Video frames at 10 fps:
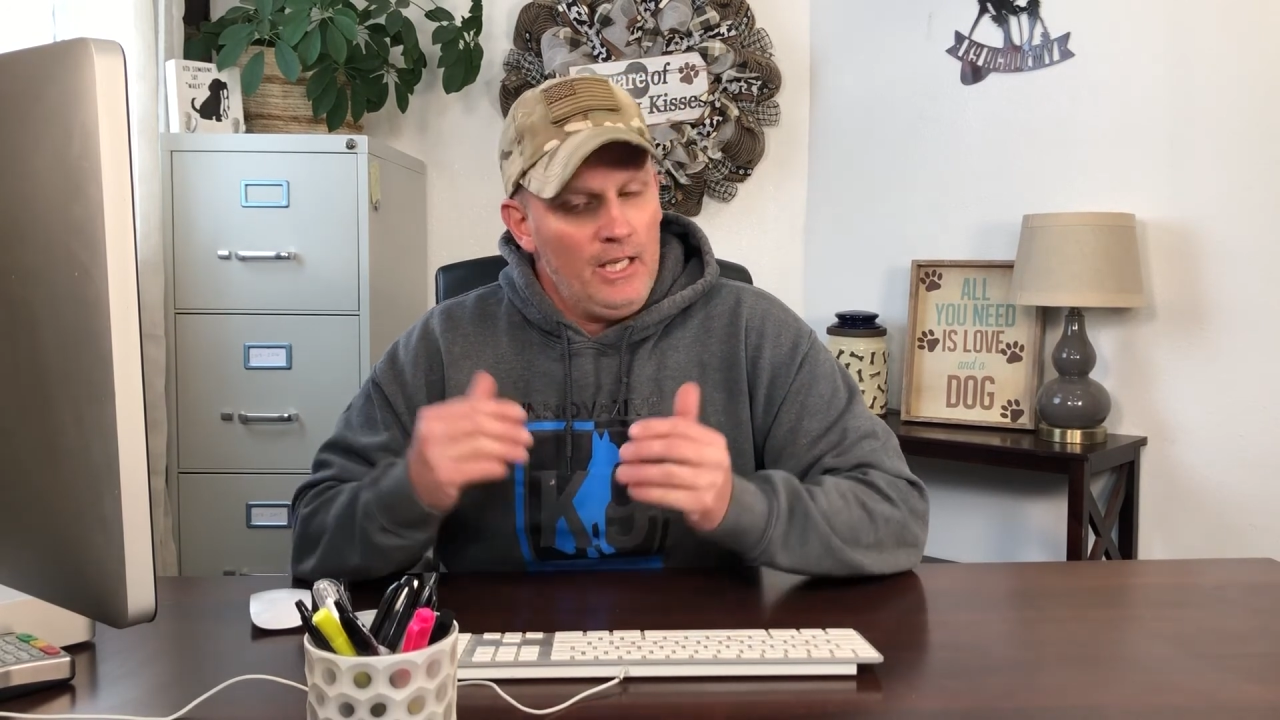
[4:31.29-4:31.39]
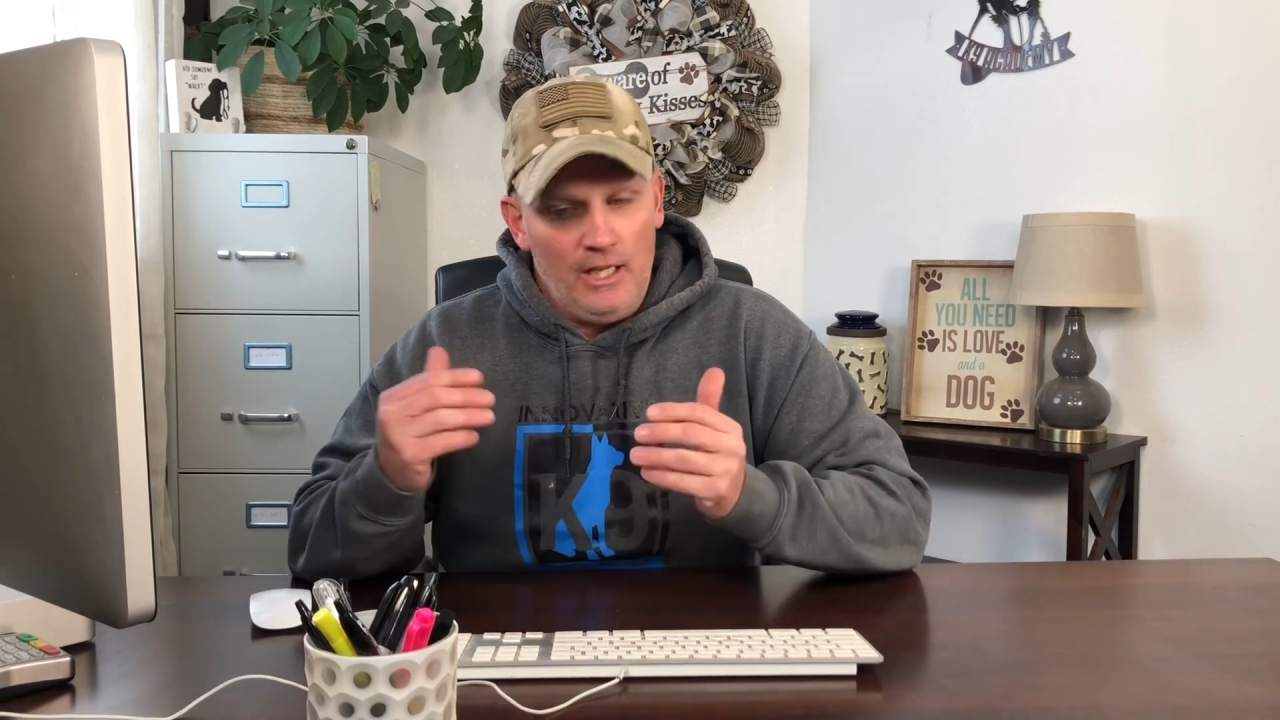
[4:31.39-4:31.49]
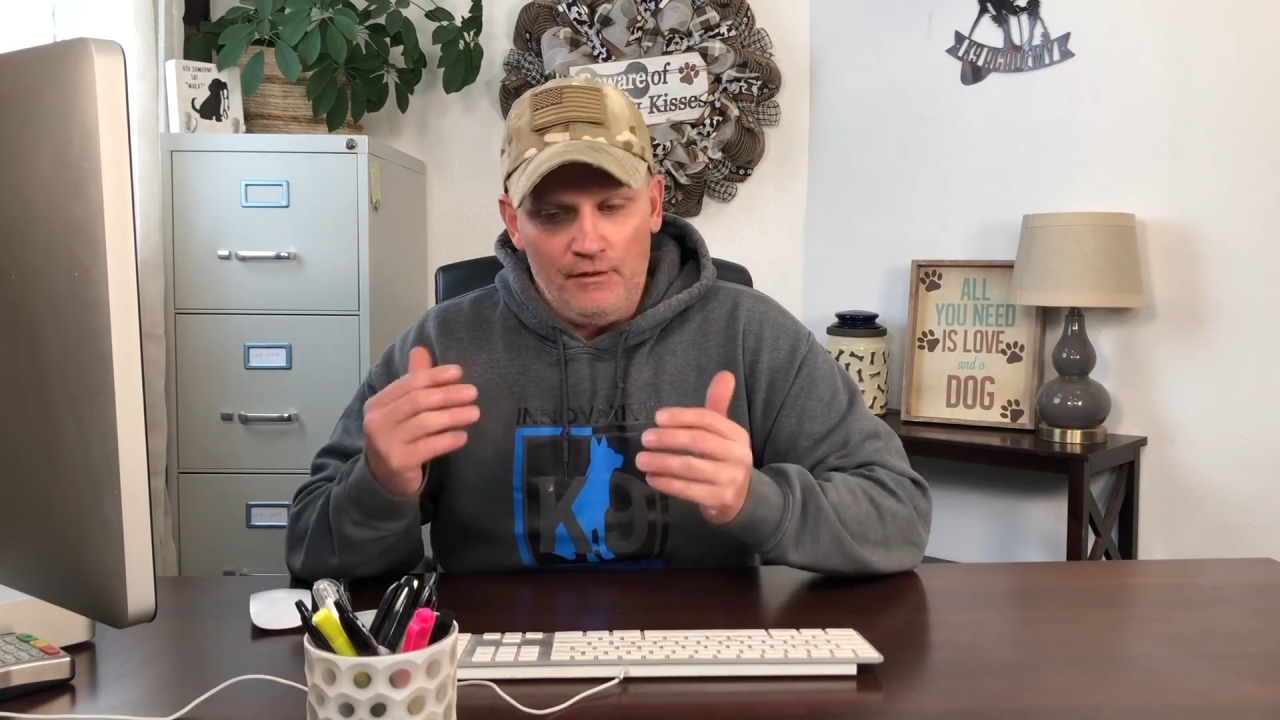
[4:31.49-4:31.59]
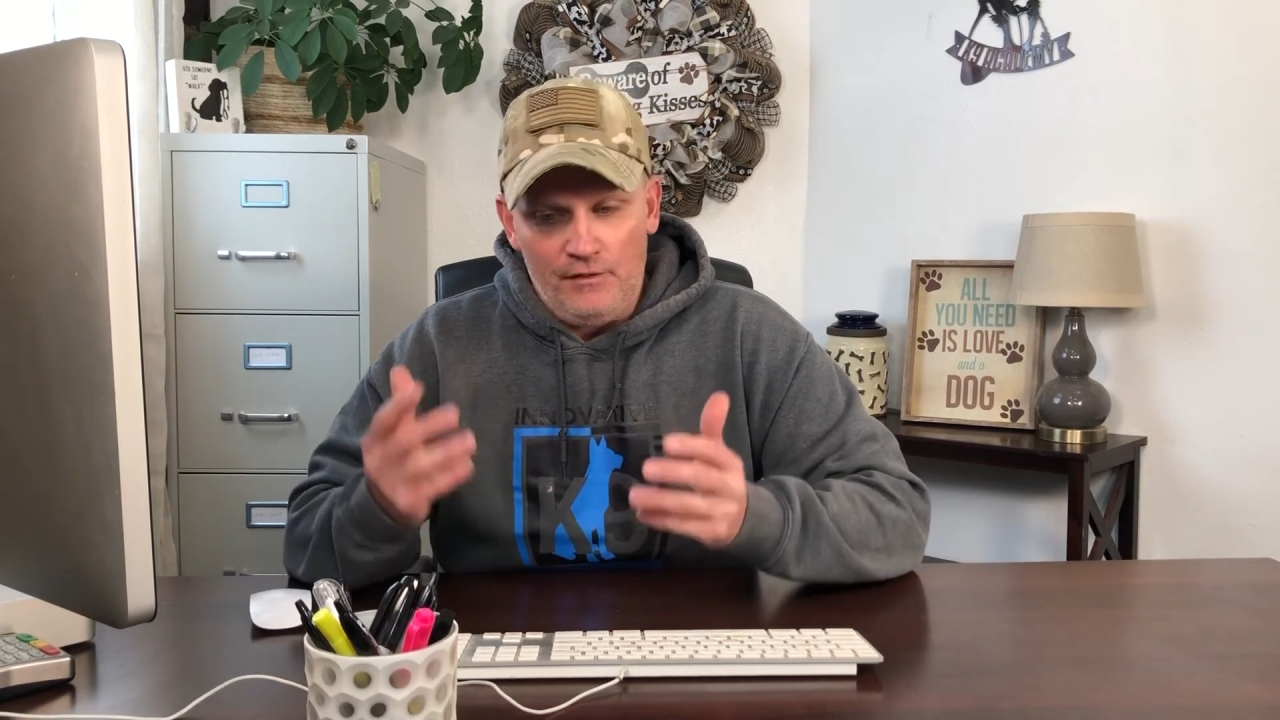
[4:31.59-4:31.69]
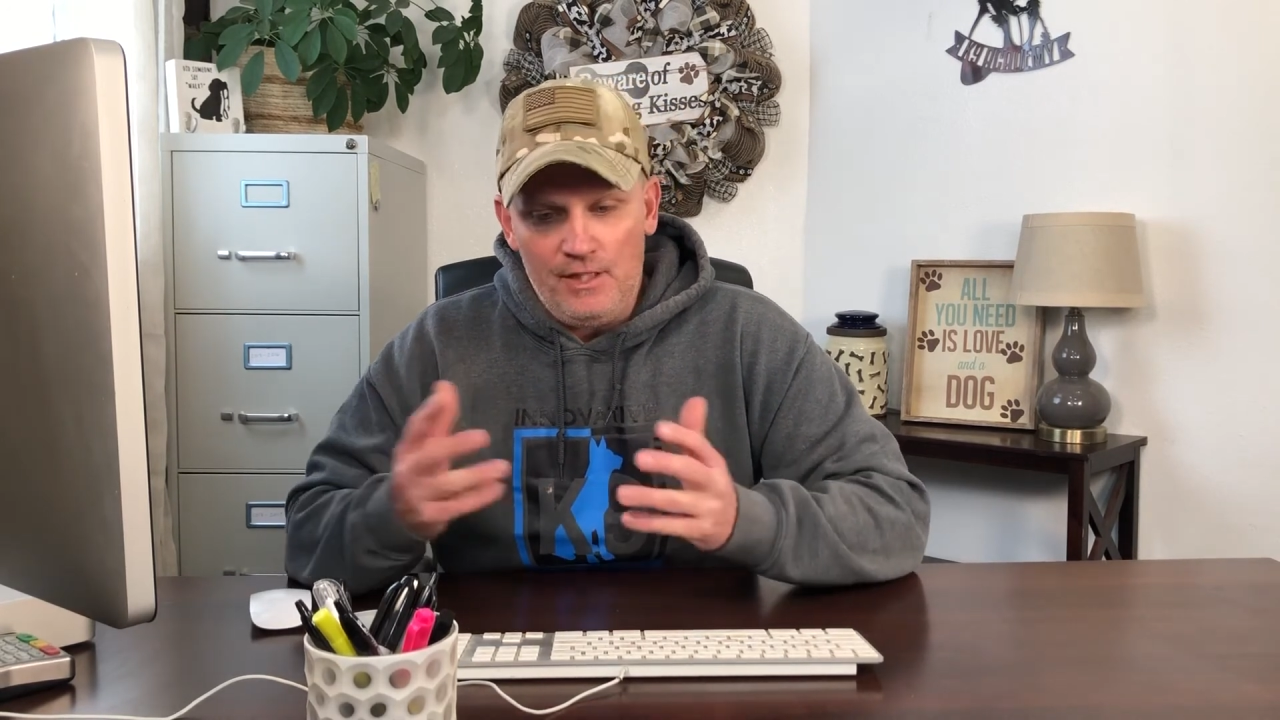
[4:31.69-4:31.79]

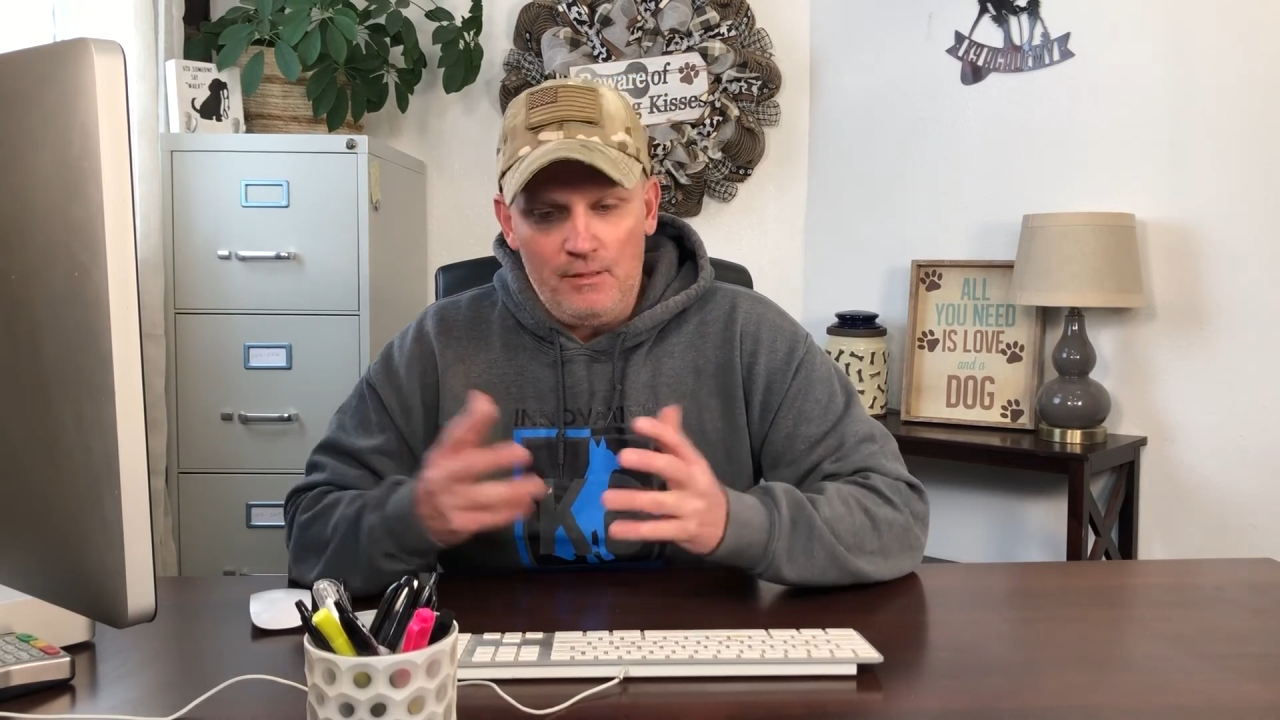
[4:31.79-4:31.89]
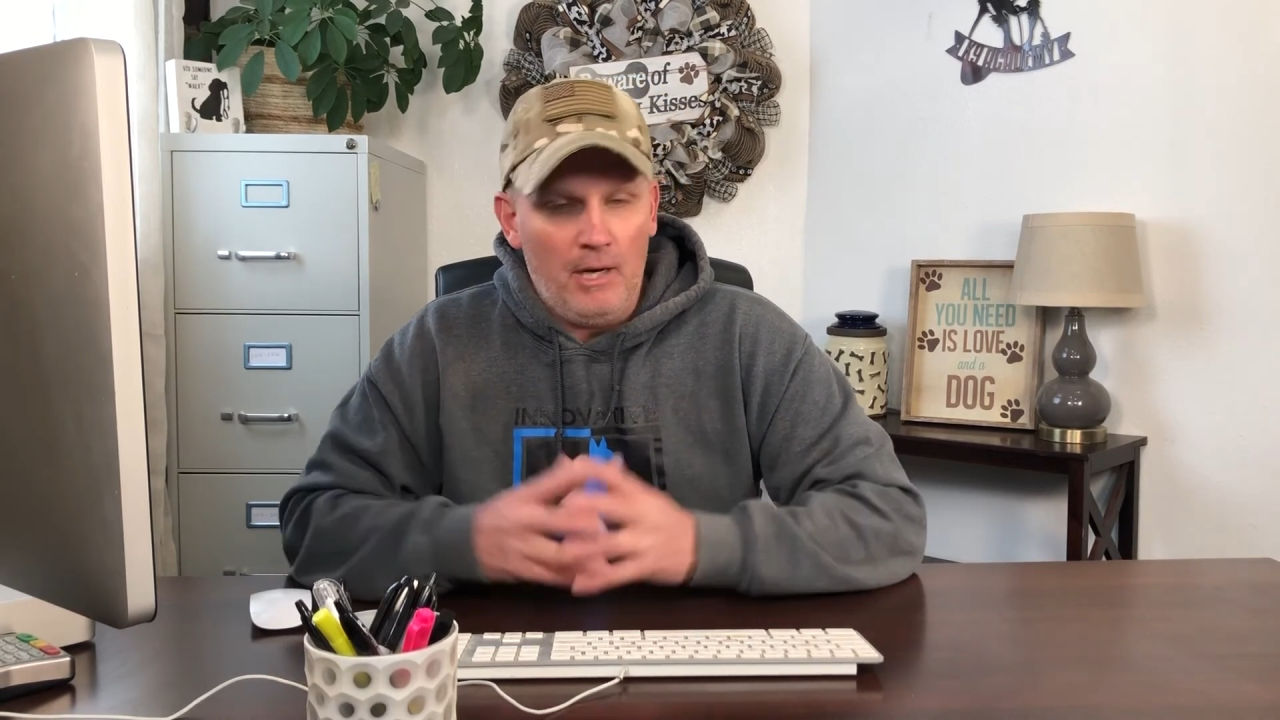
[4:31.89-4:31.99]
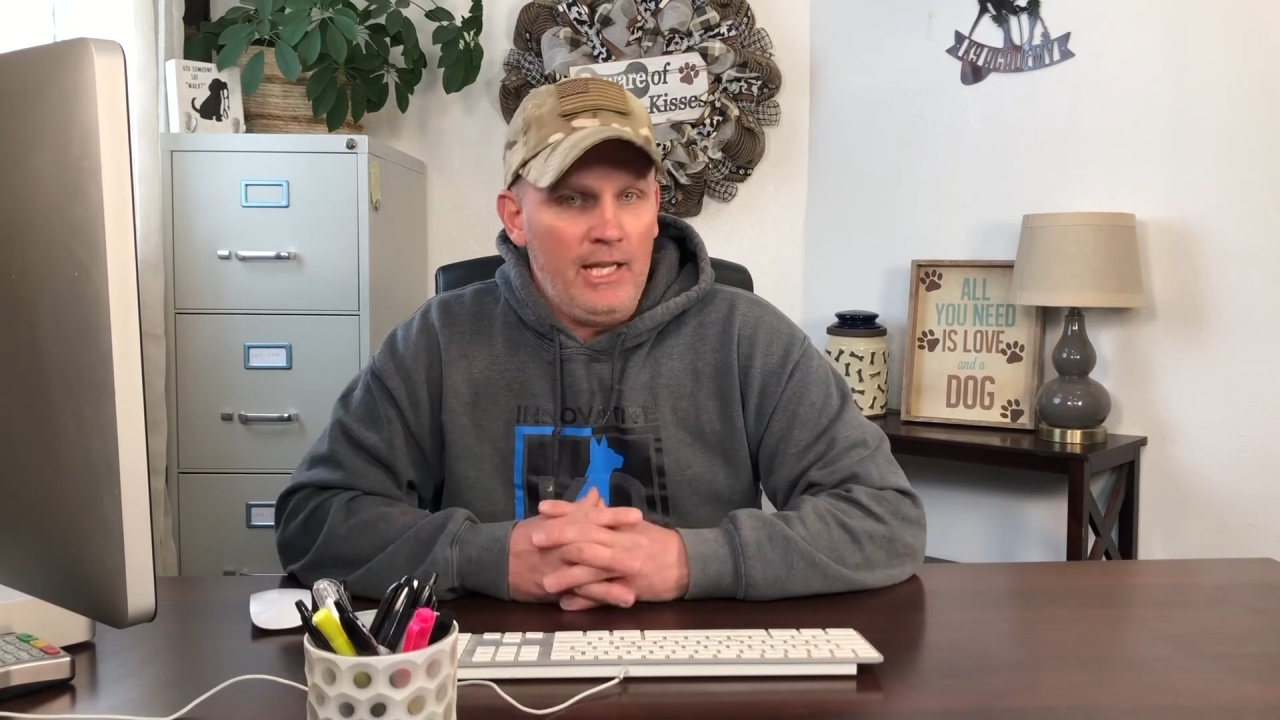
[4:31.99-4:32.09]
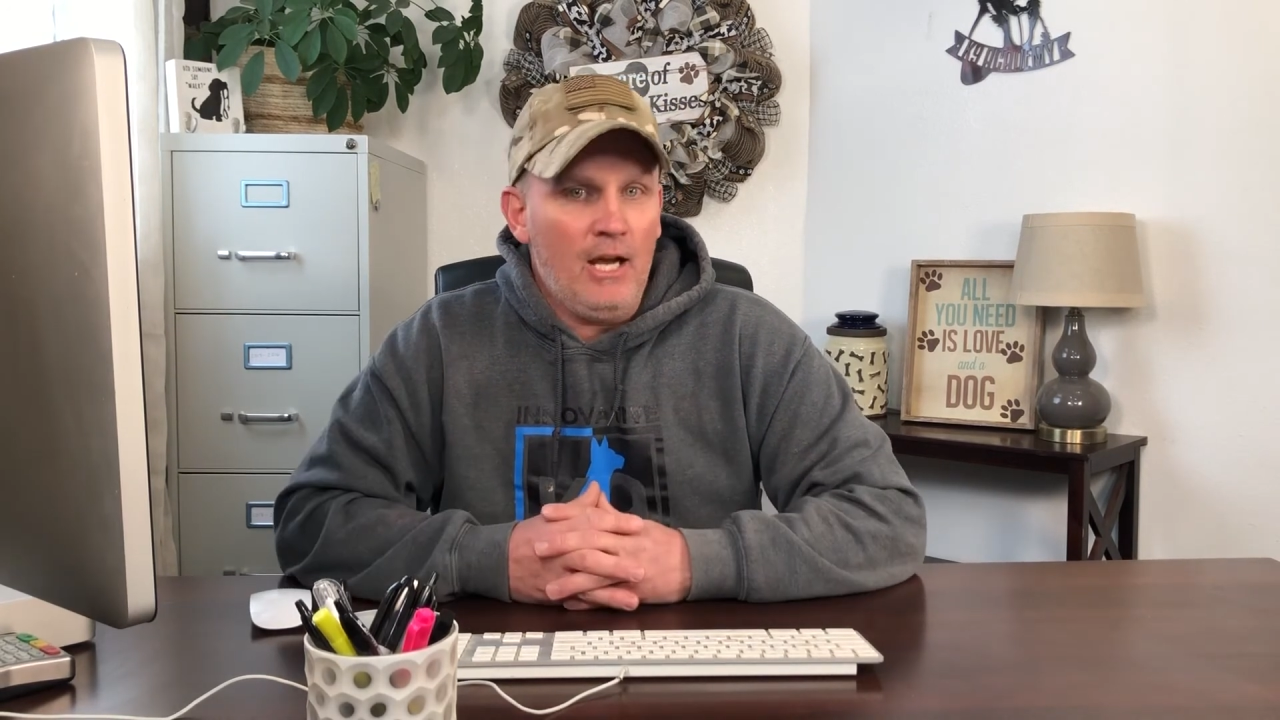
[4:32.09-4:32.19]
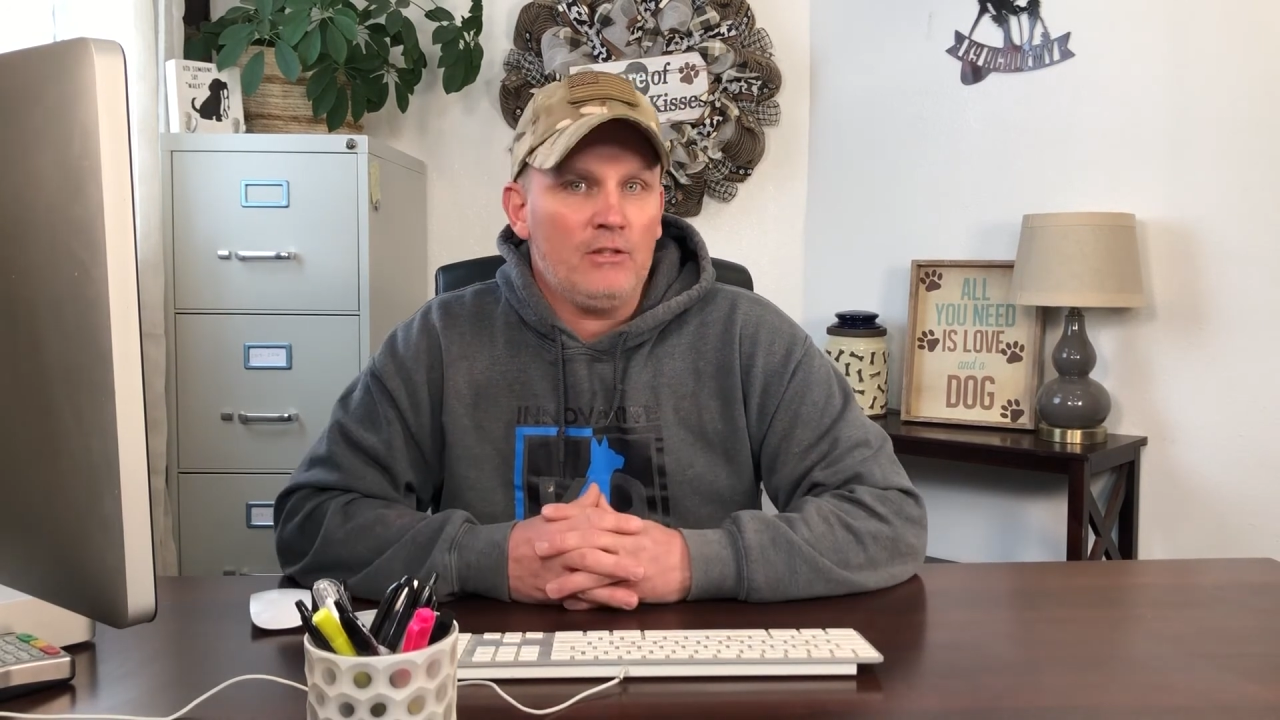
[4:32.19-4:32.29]
if
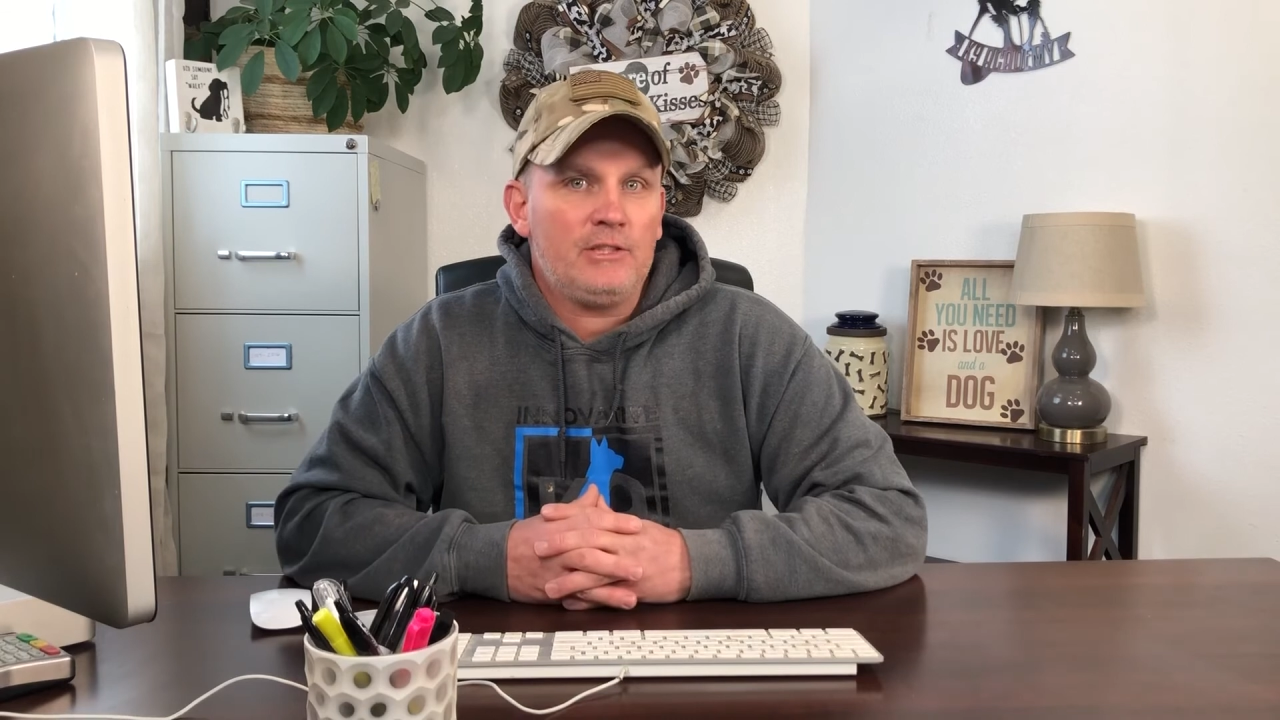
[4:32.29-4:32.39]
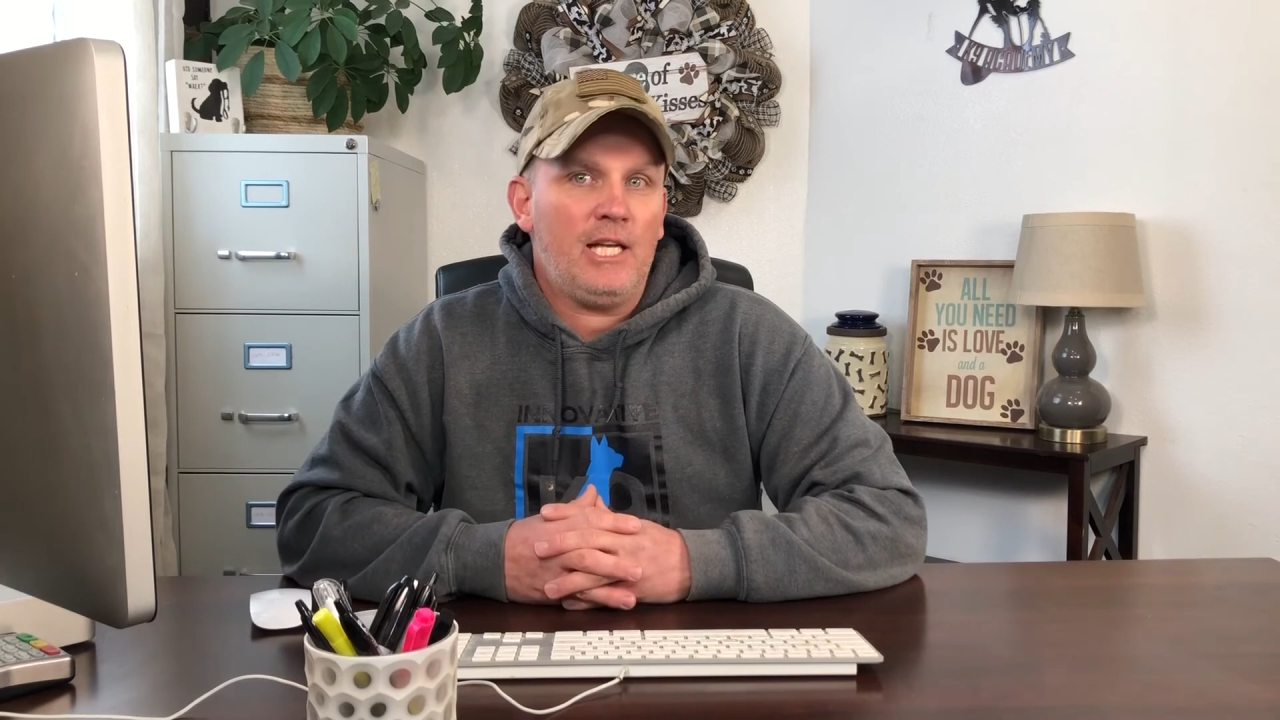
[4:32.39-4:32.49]
anybody else